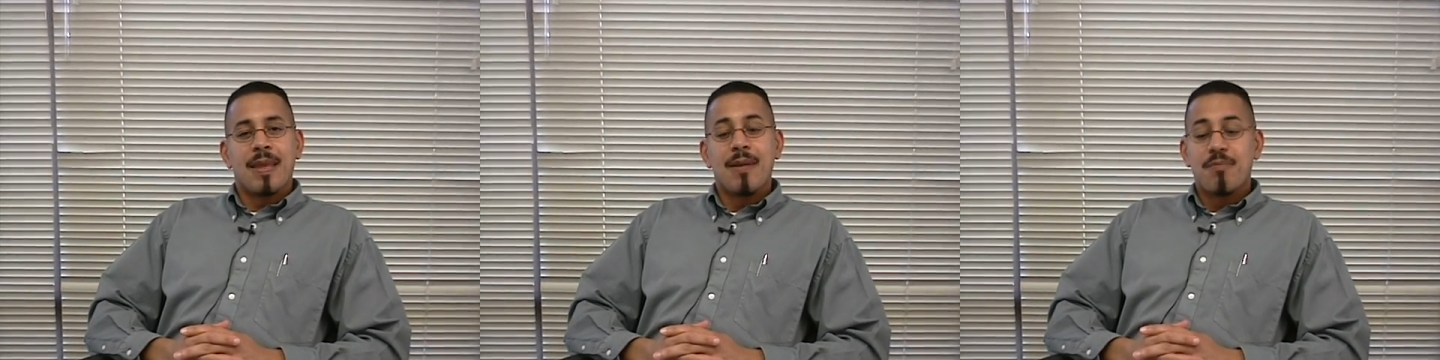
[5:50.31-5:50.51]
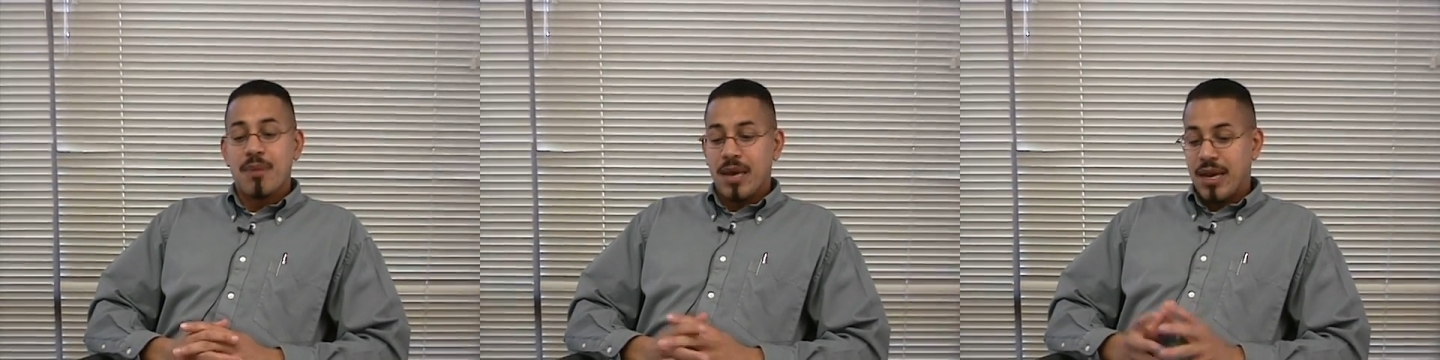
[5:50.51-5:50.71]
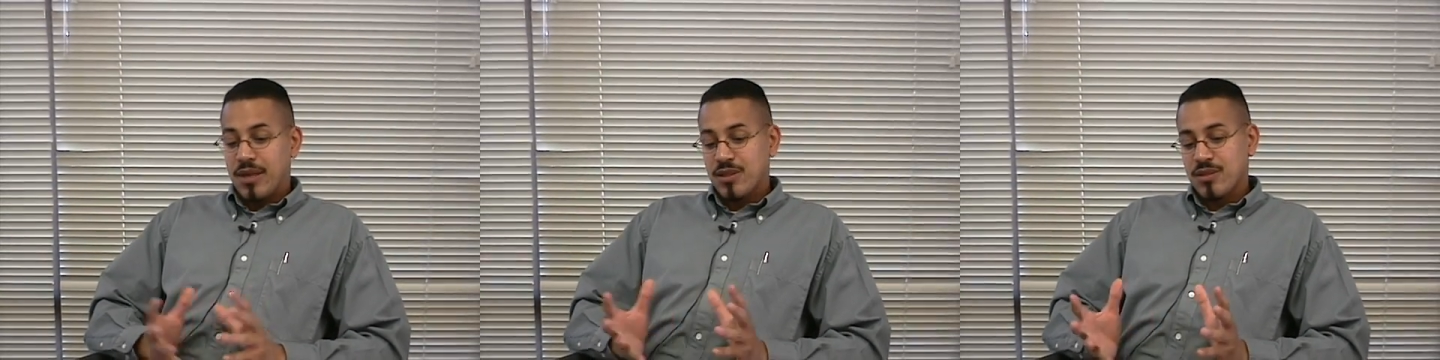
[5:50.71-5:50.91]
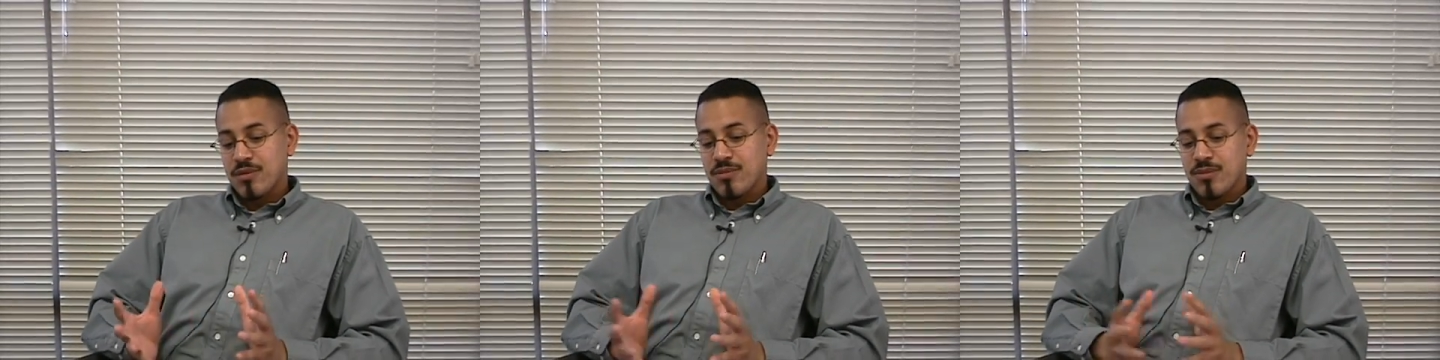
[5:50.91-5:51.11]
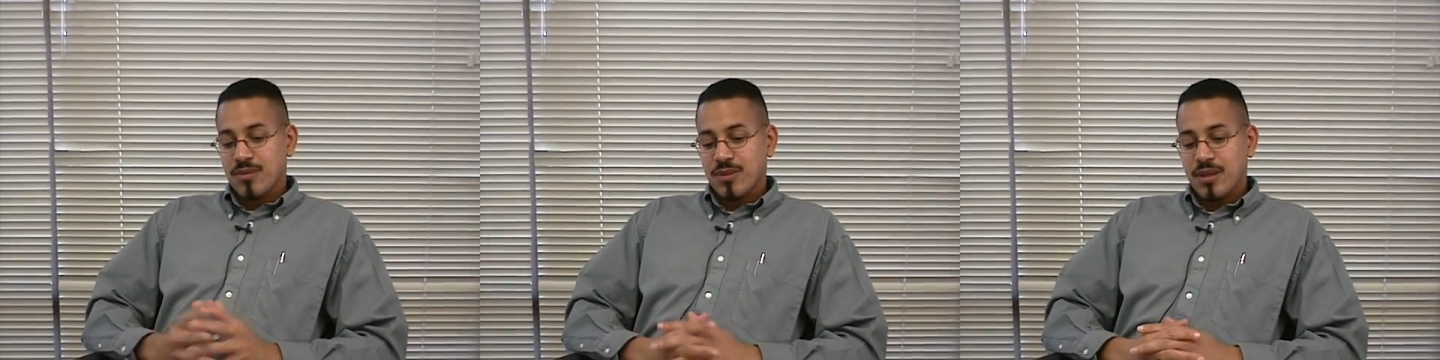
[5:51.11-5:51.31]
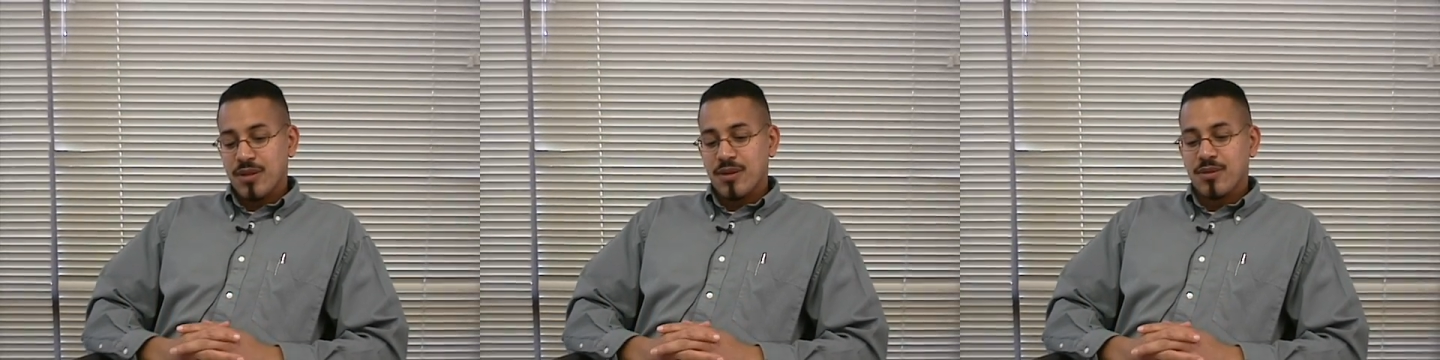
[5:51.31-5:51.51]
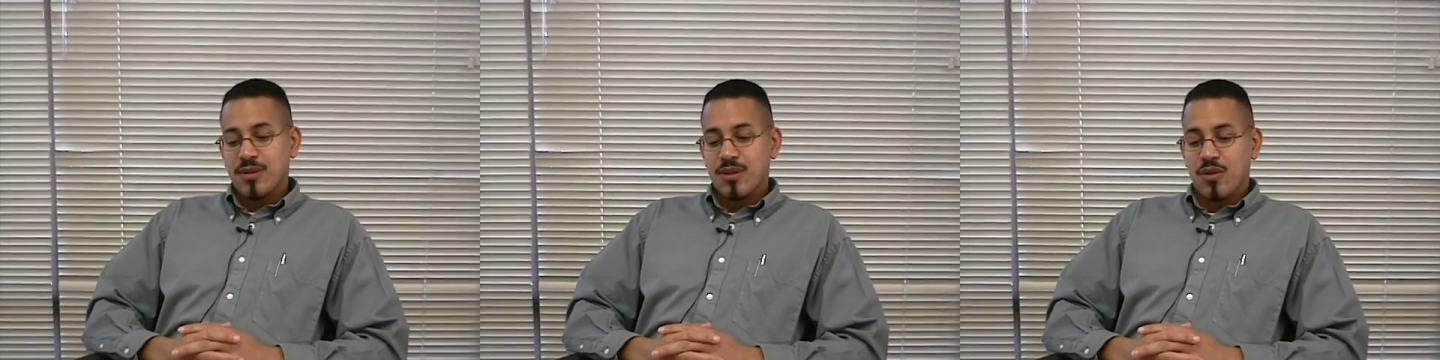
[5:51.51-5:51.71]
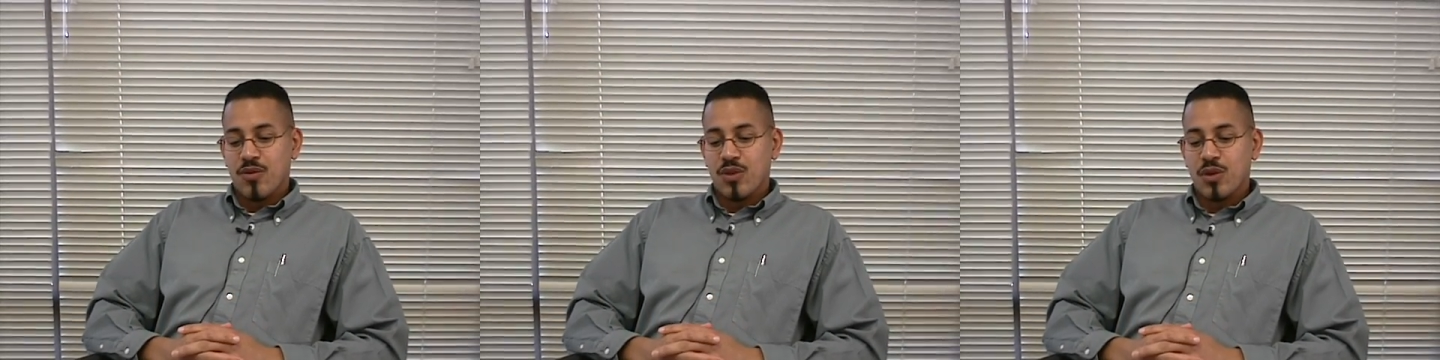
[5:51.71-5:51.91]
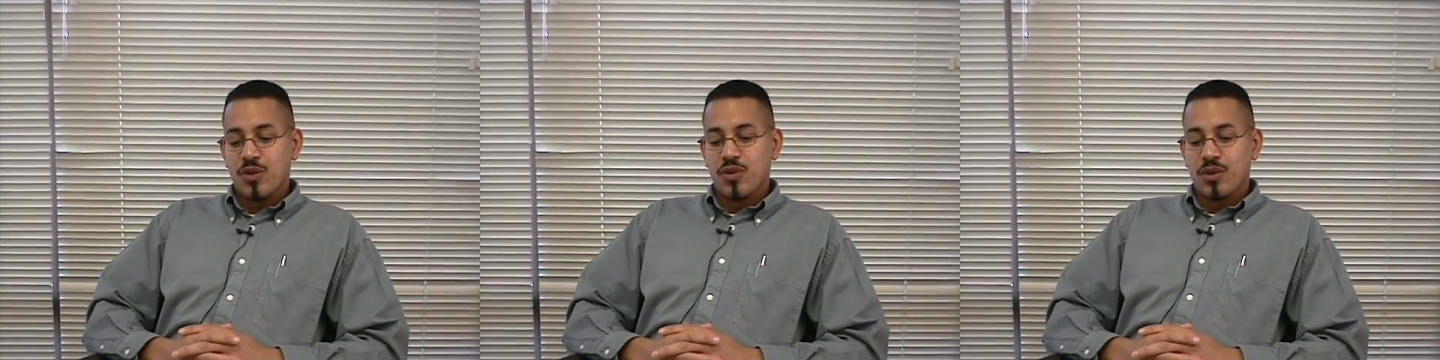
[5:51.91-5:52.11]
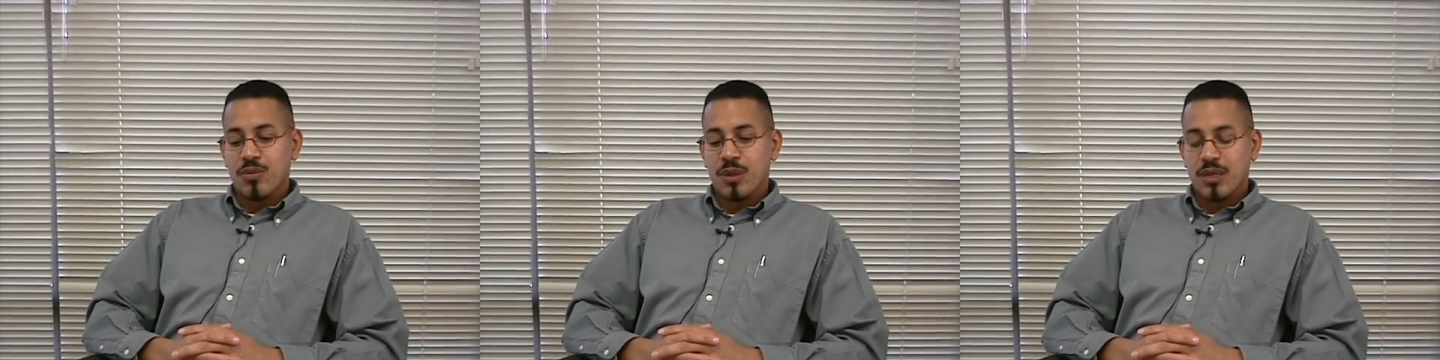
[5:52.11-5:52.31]
impacts in the
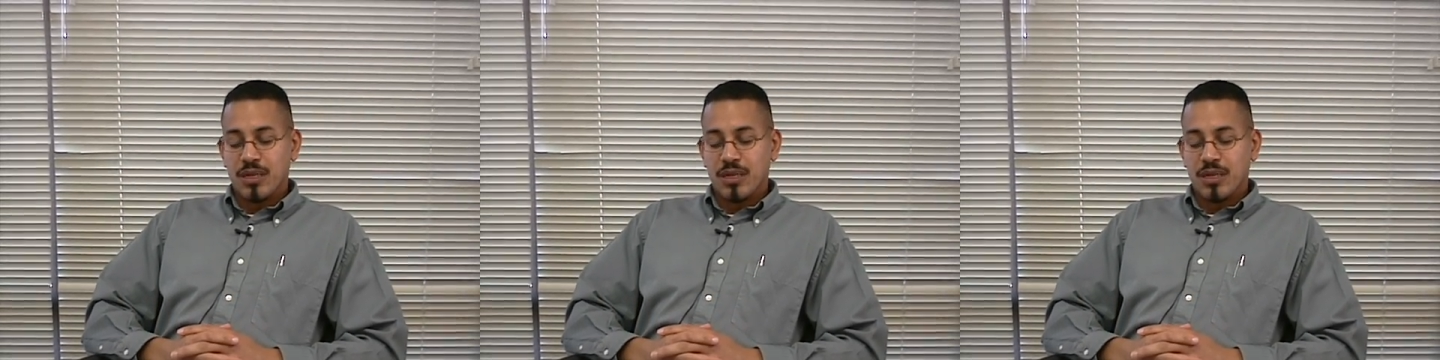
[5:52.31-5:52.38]
future.